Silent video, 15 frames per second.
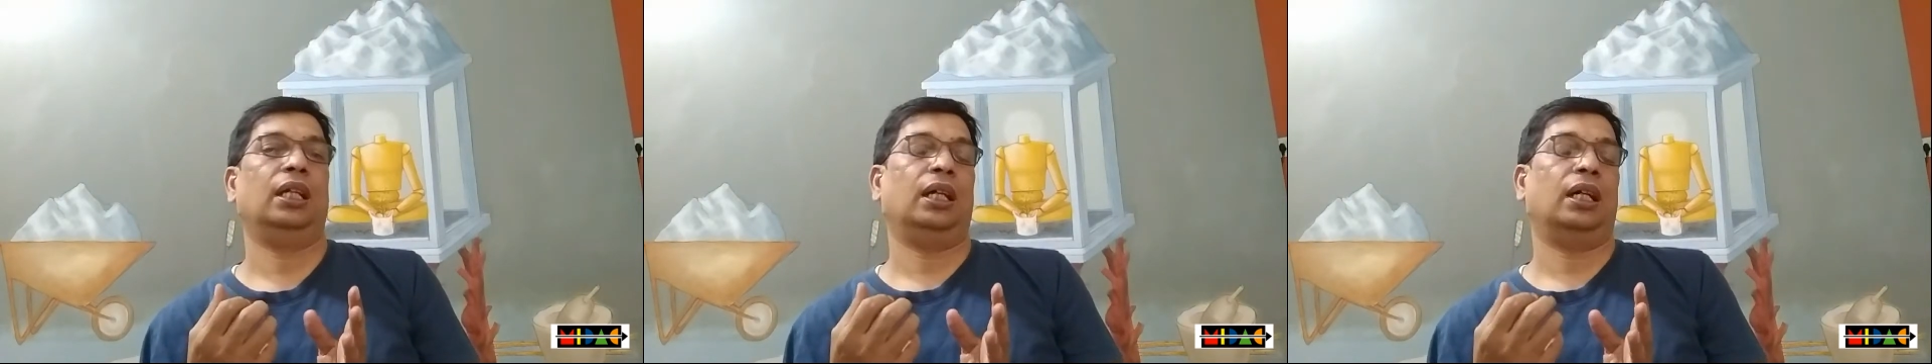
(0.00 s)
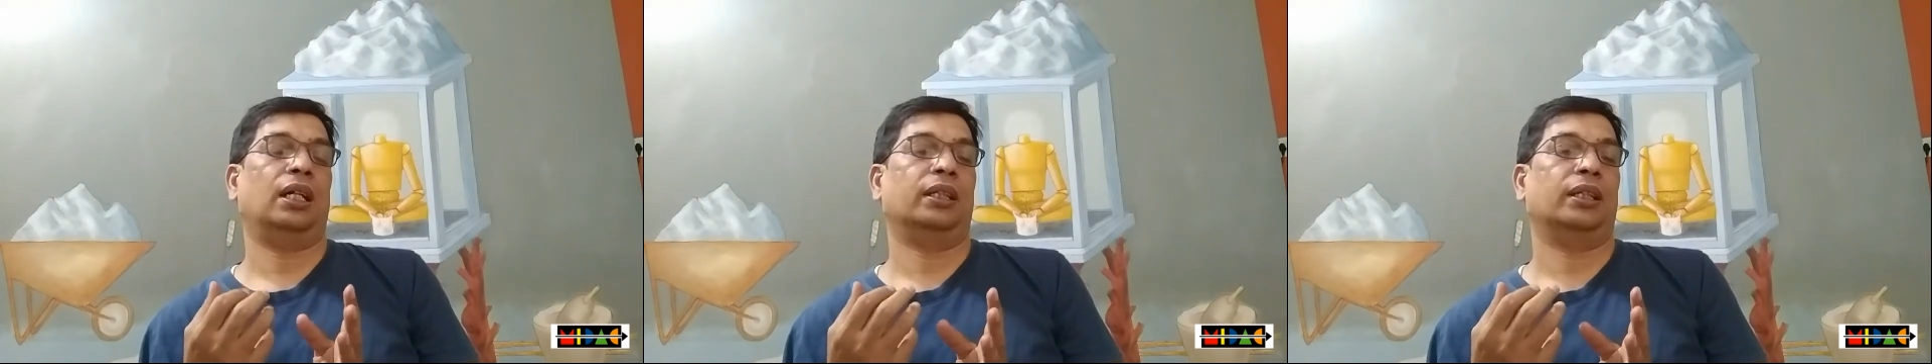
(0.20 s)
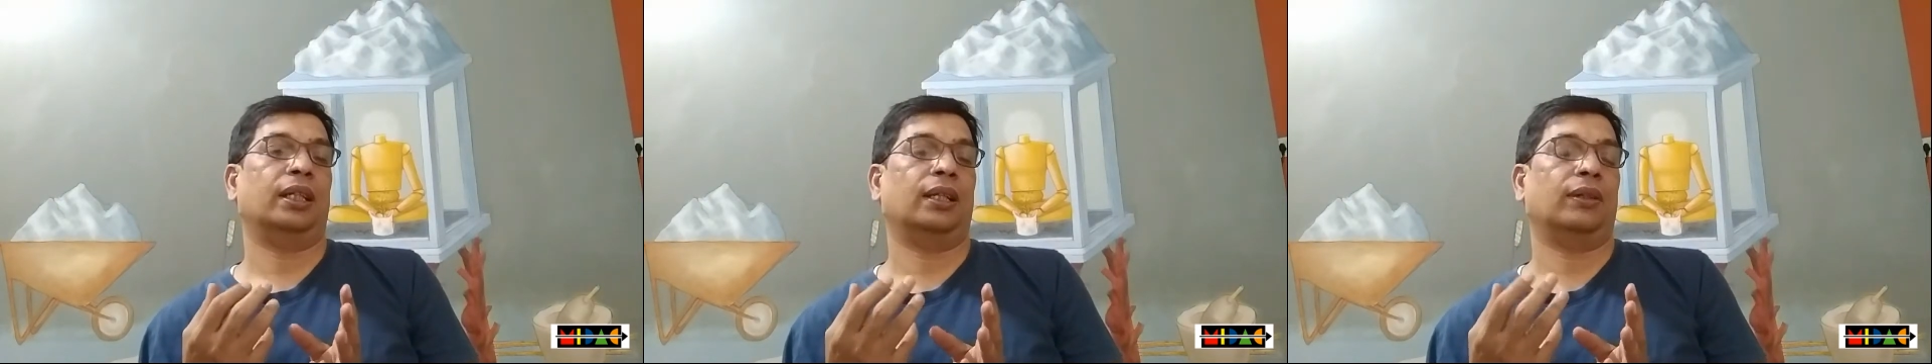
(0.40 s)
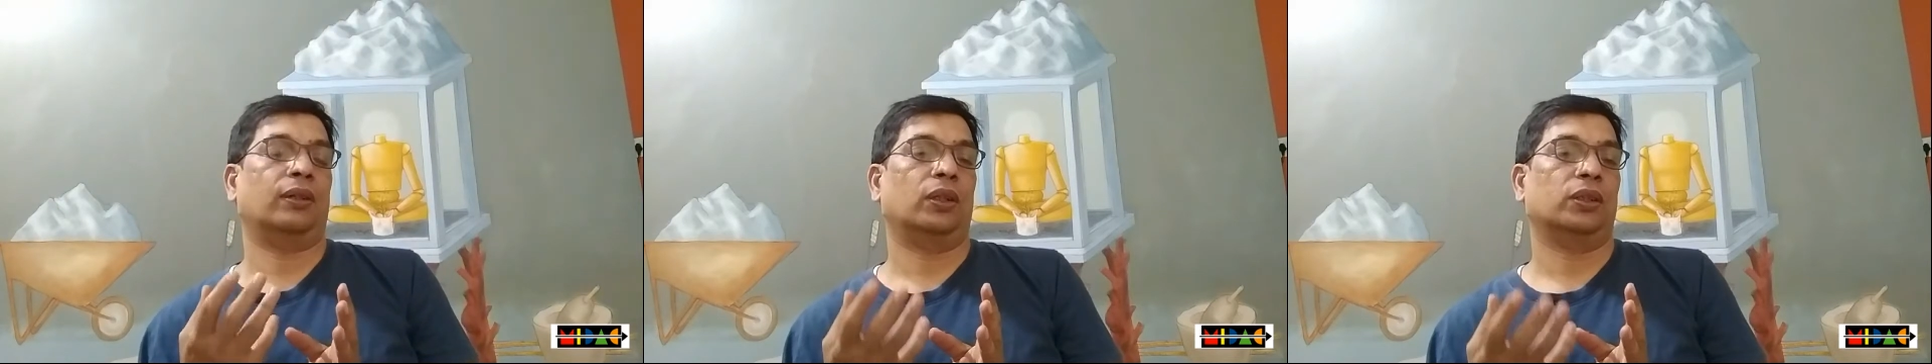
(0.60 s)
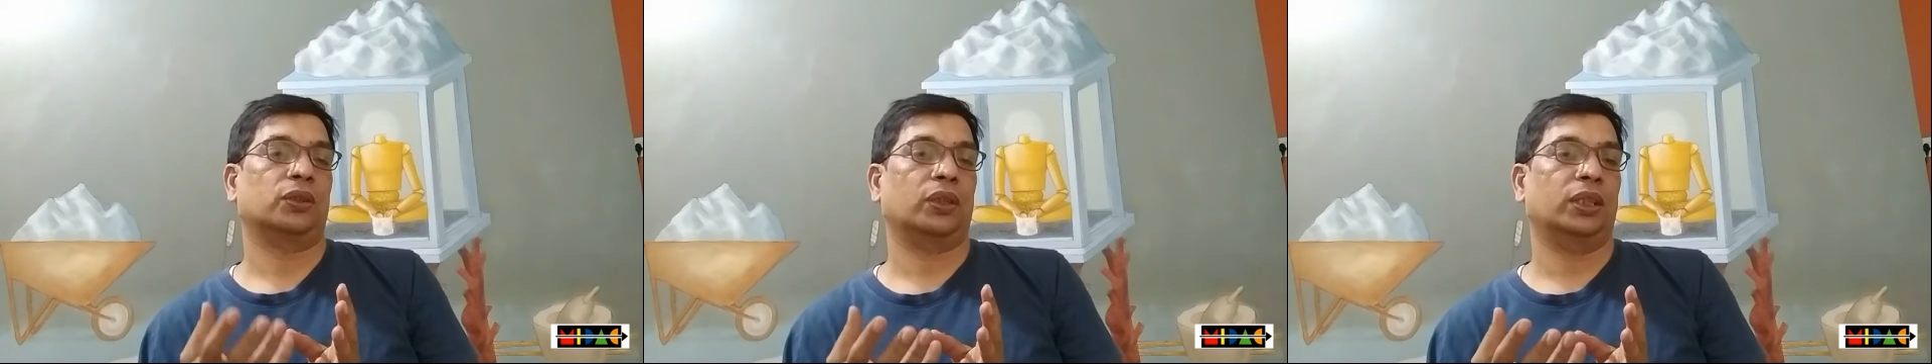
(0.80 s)
And then I have
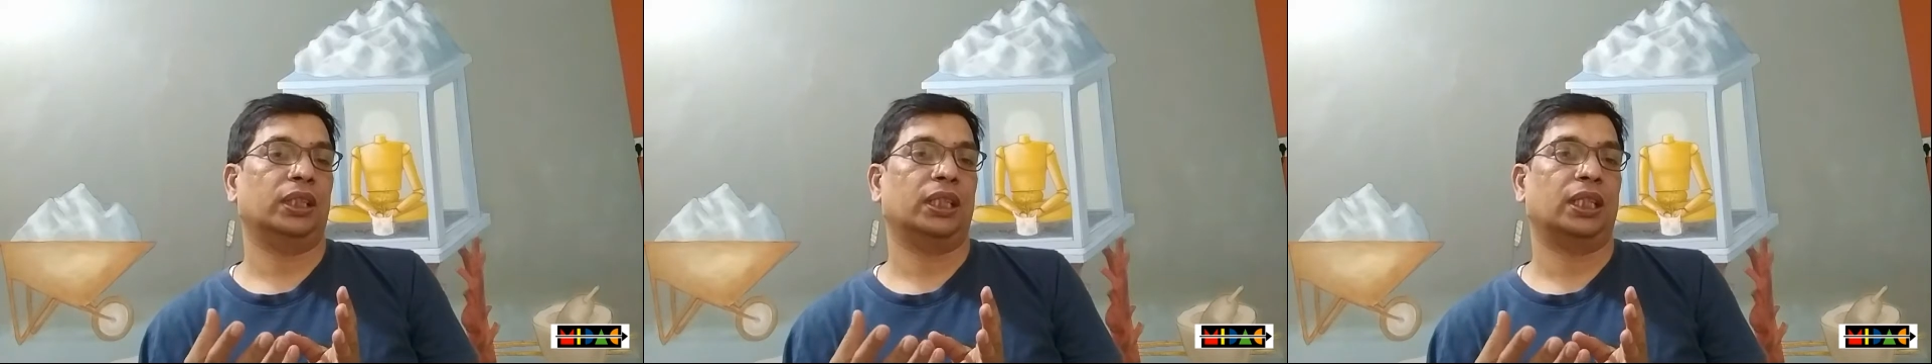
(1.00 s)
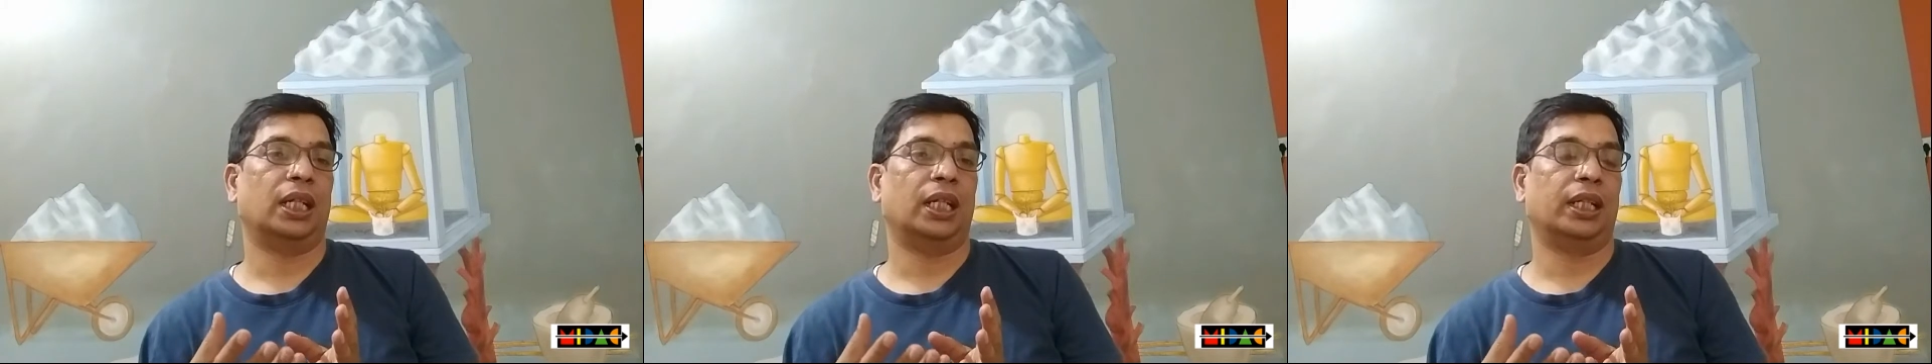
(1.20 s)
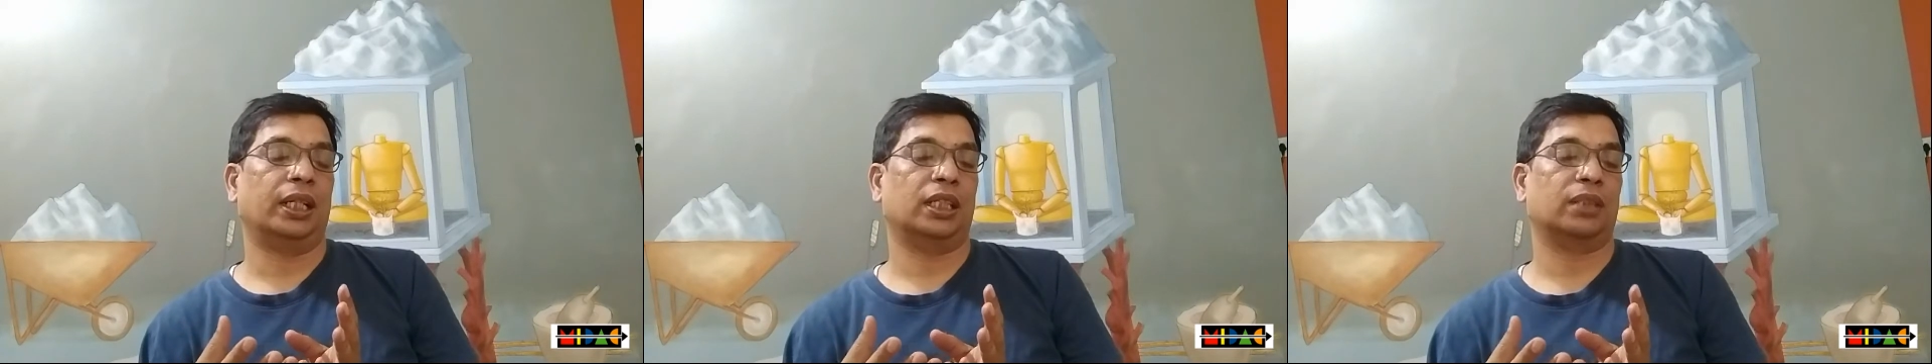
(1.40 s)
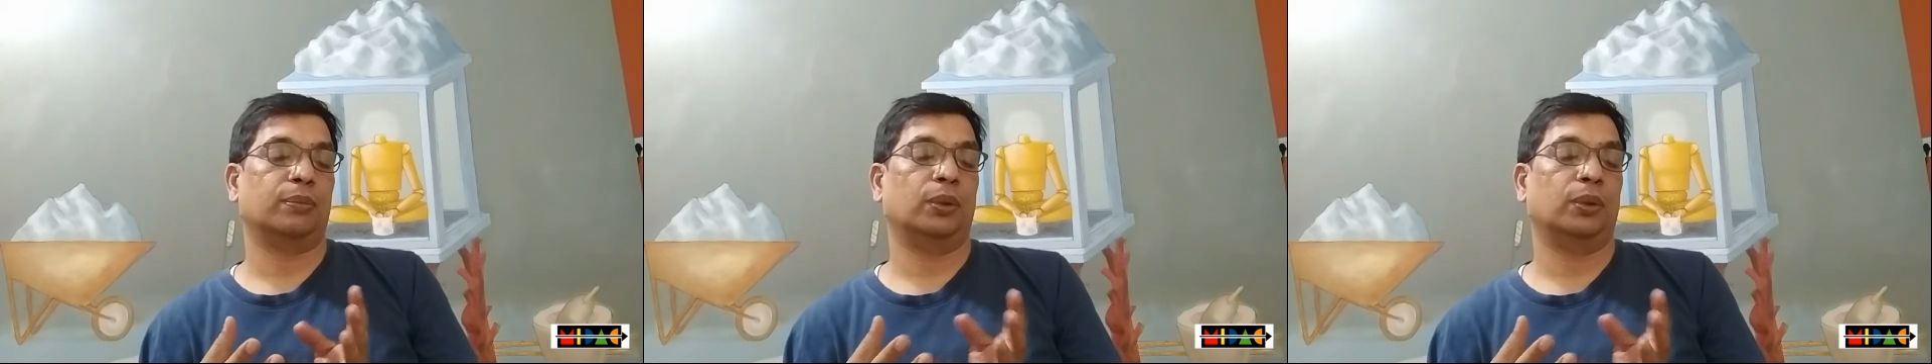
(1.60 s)
also done an artist